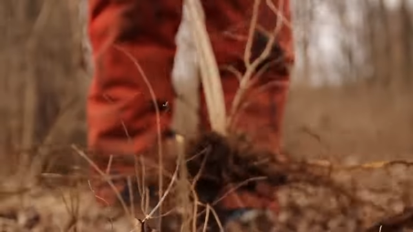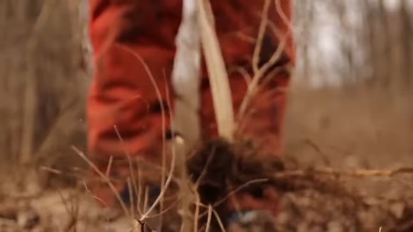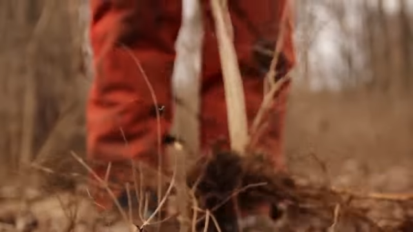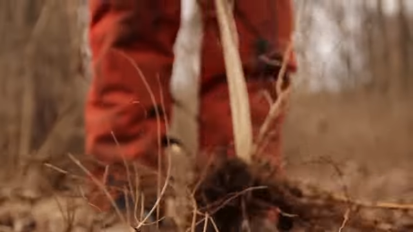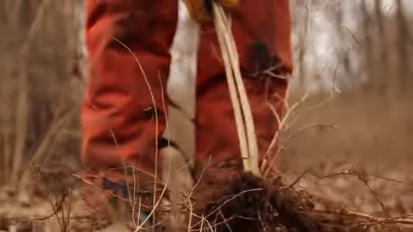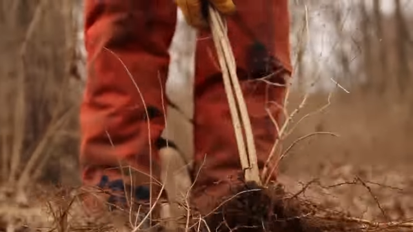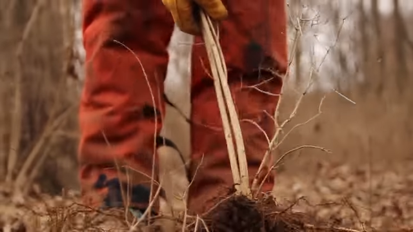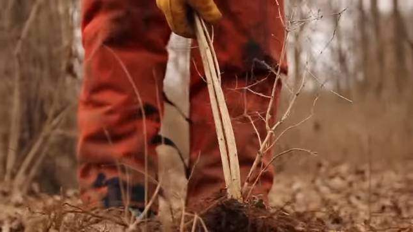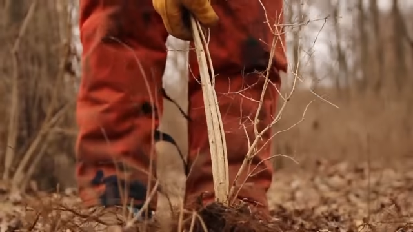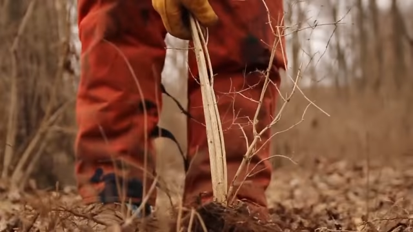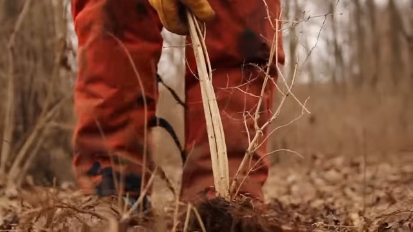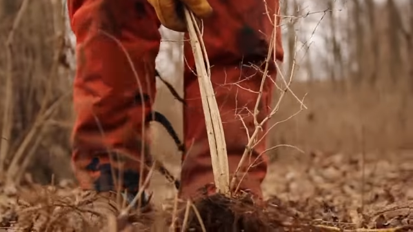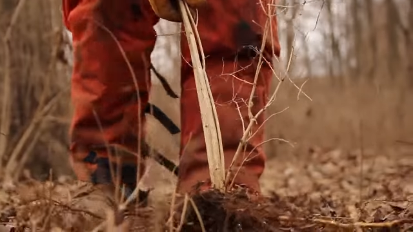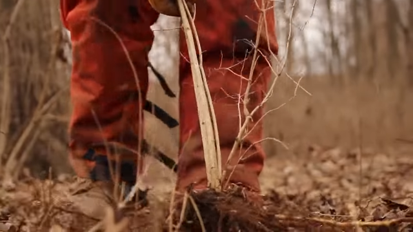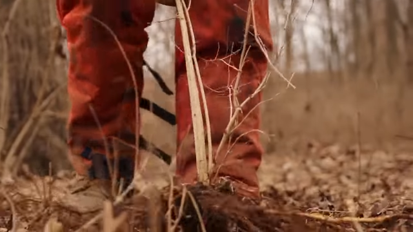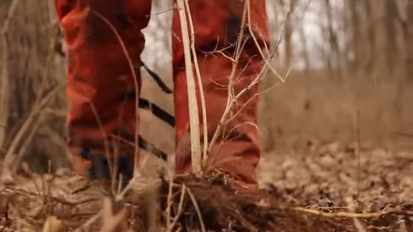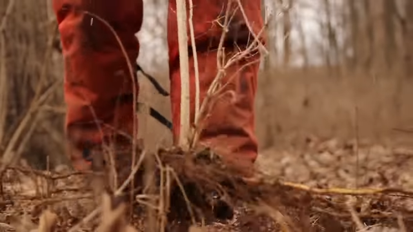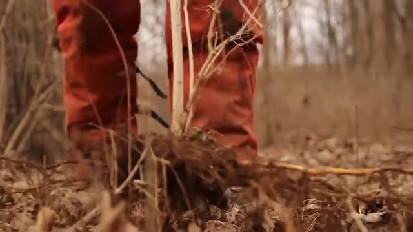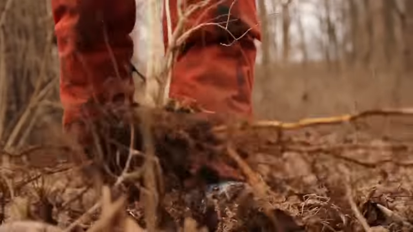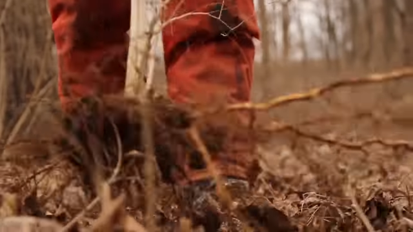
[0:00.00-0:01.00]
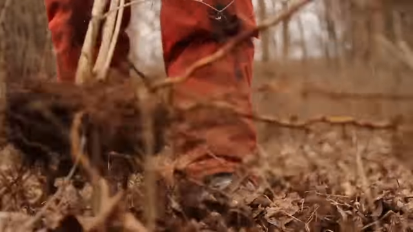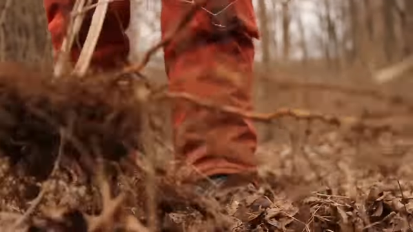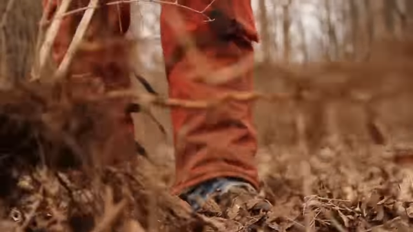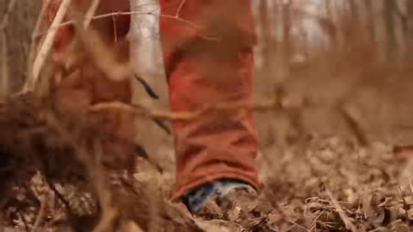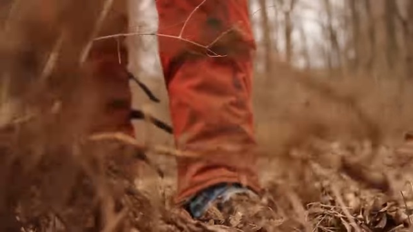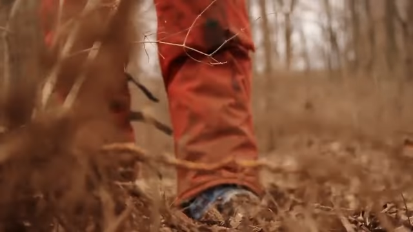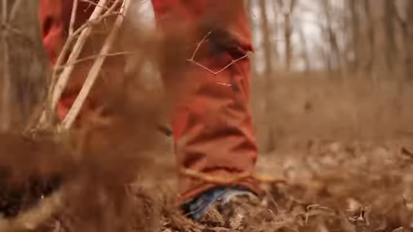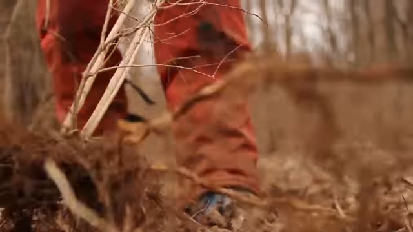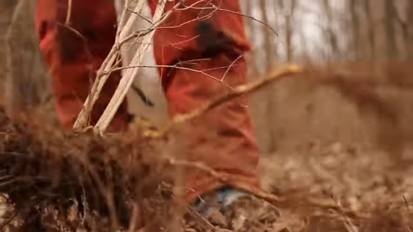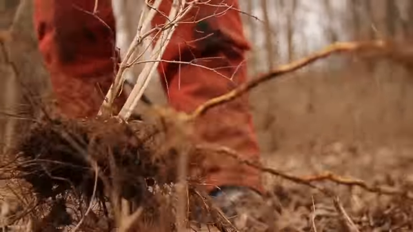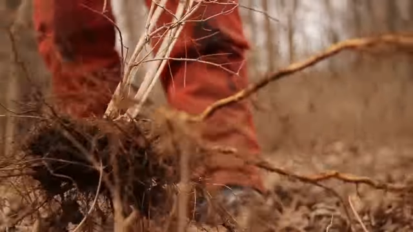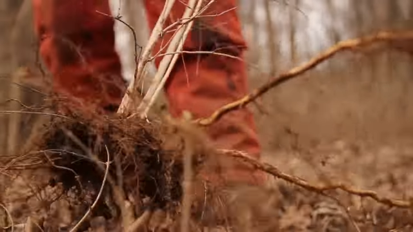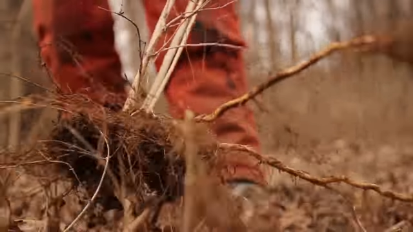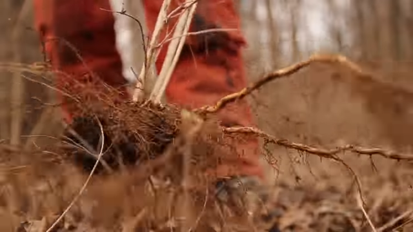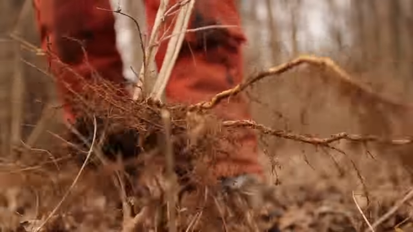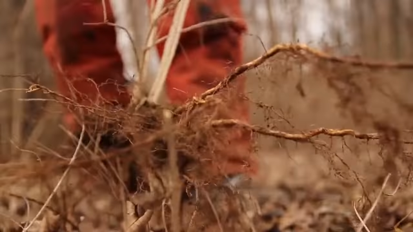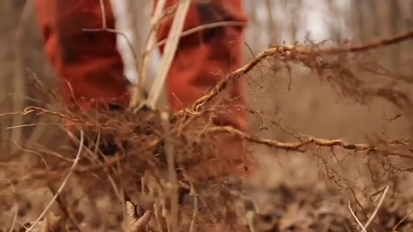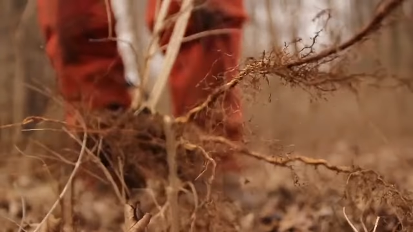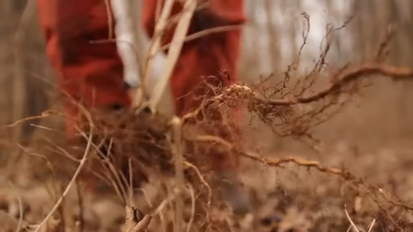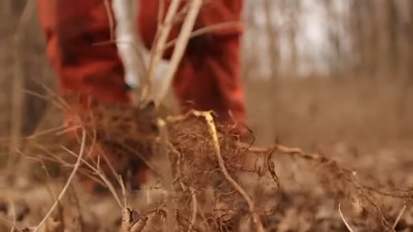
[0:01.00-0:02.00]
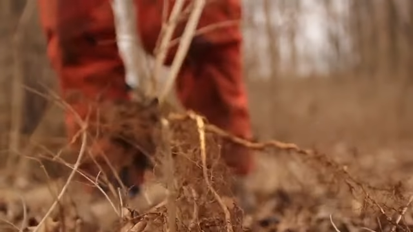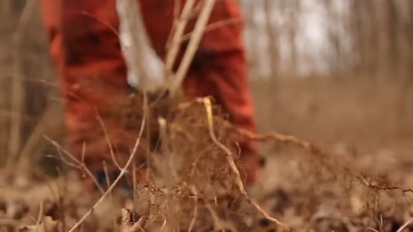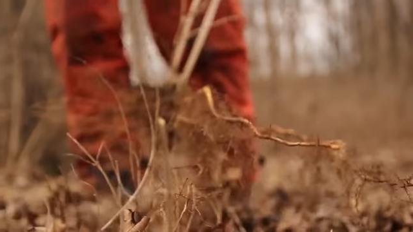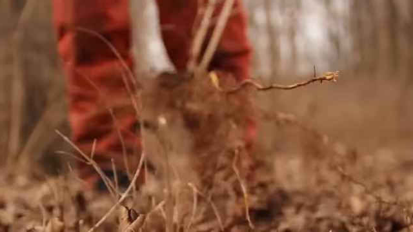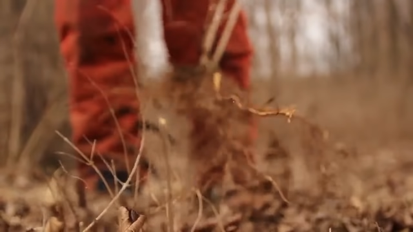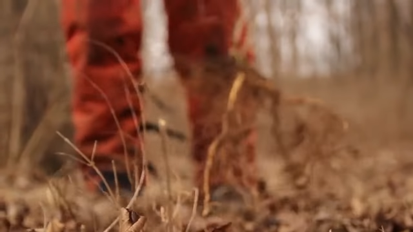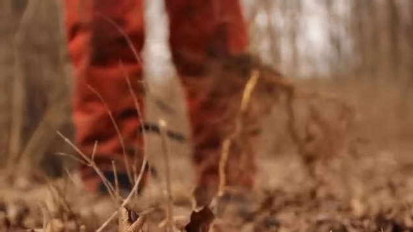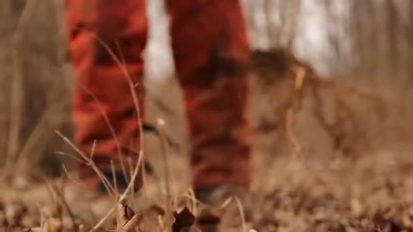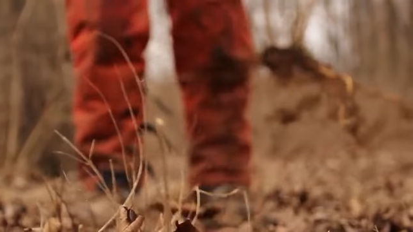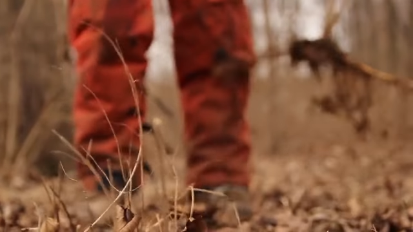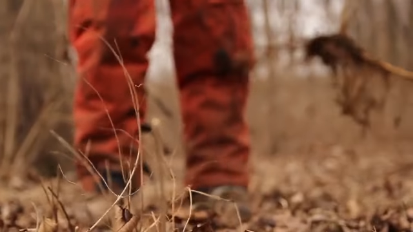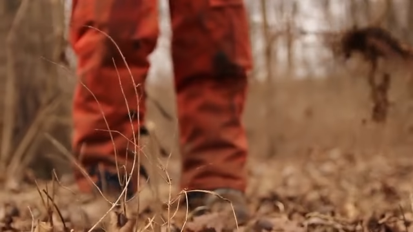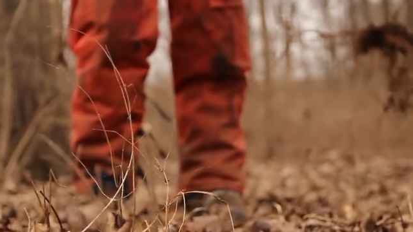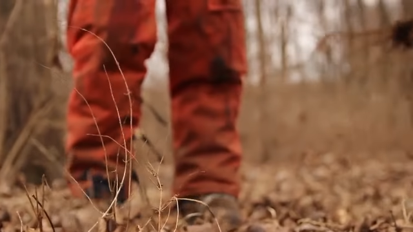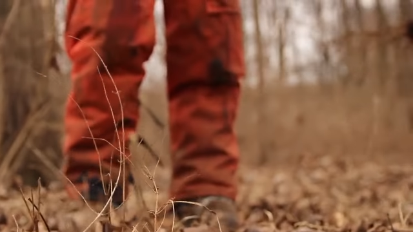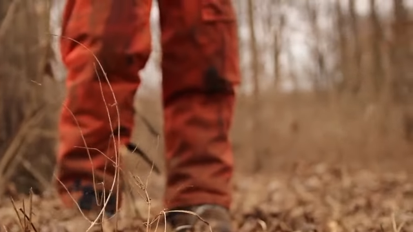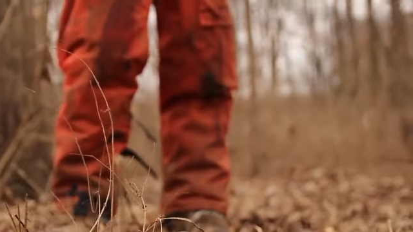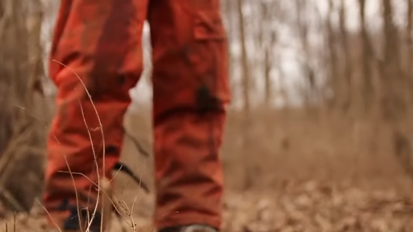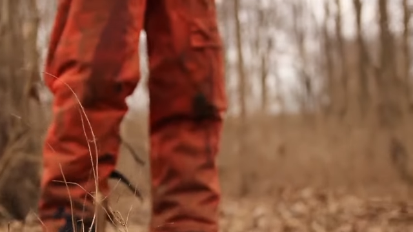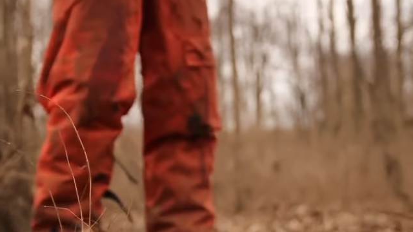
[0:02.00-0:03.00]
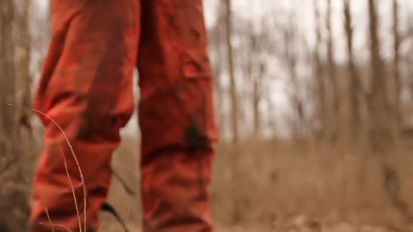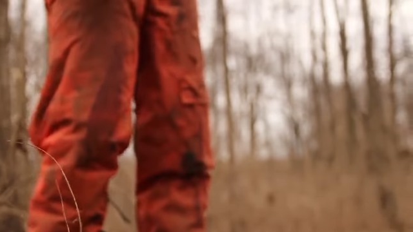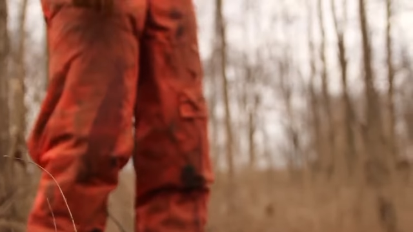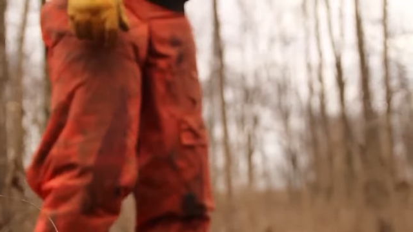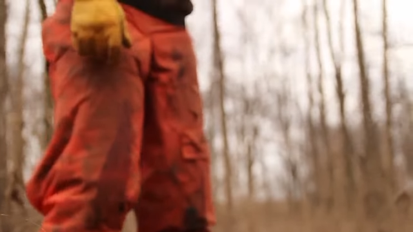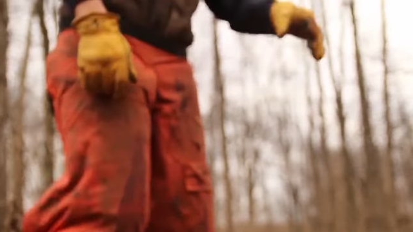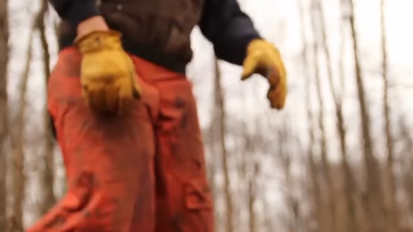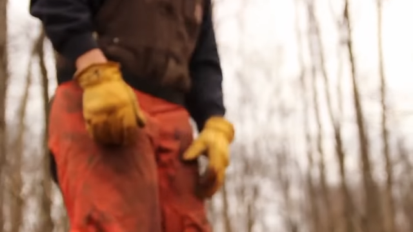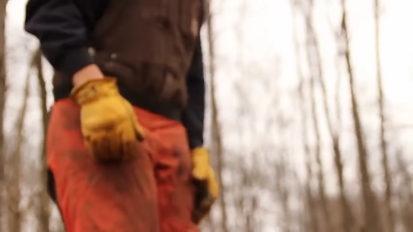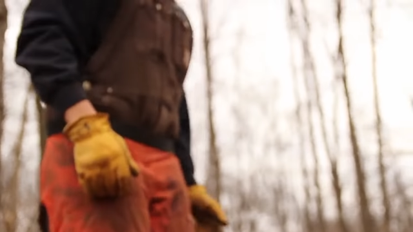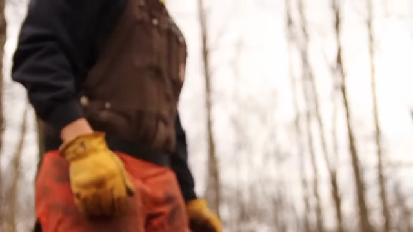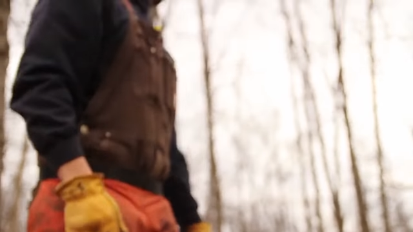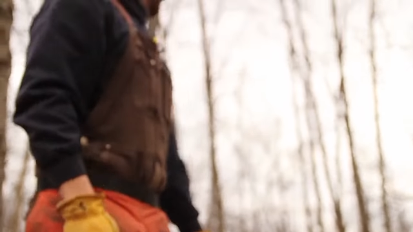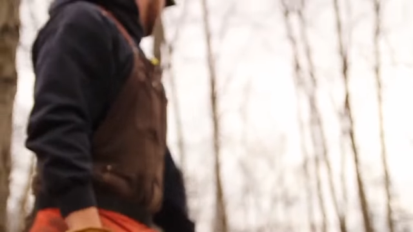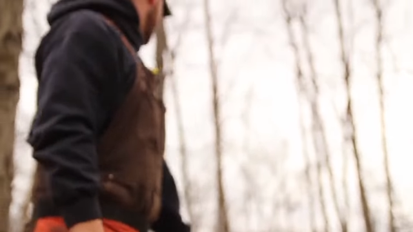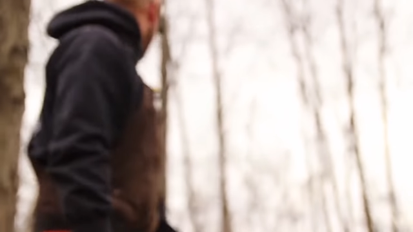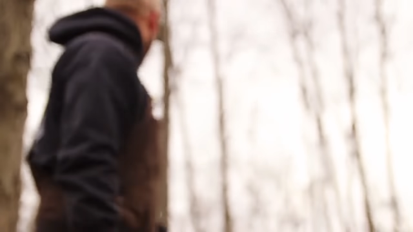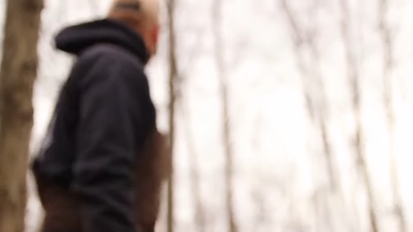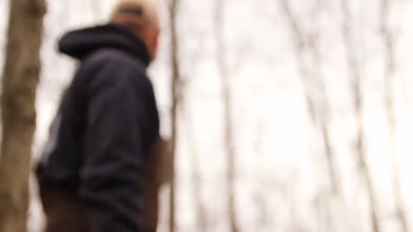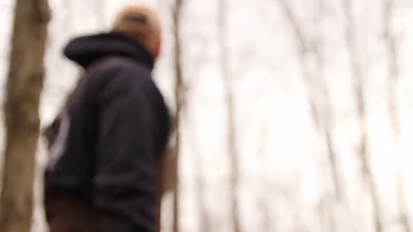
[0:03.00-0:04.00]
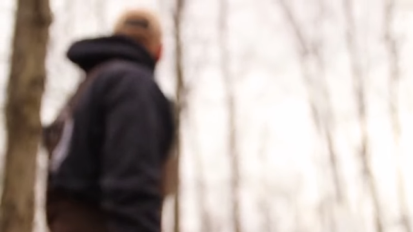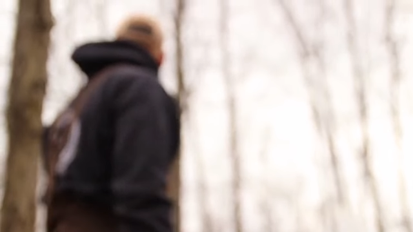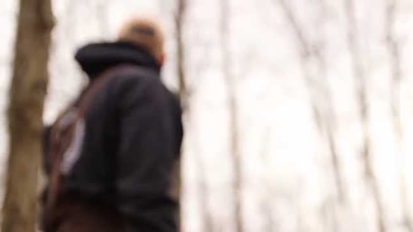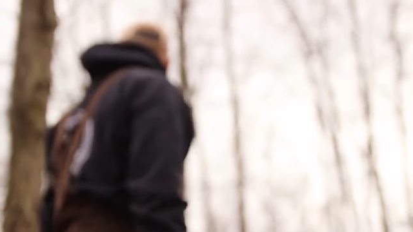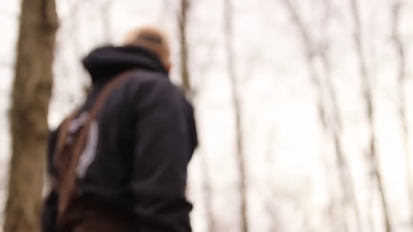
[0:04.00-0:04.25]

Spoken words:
[unreadable: no face in view]